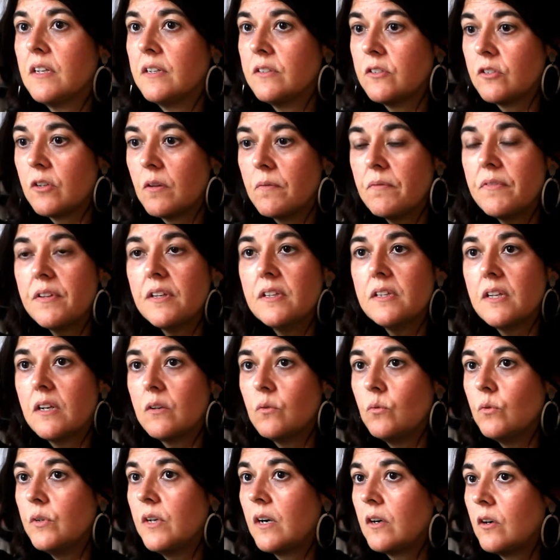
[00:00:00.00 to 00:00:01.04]
and something
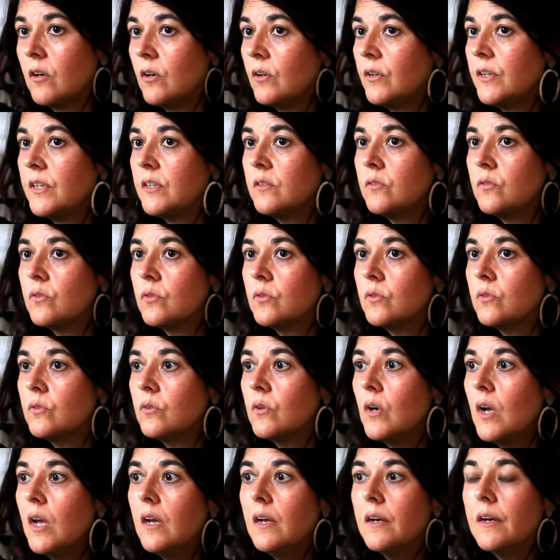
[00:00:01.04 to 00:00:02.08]
that we are going to